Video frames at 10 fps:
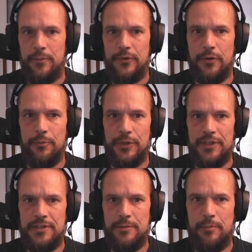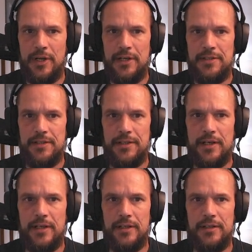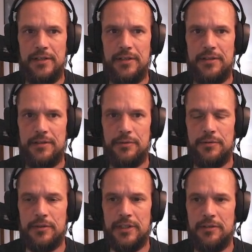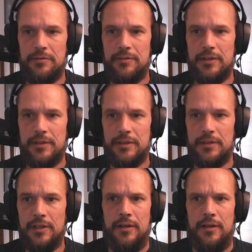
So, but this implies that I need to give the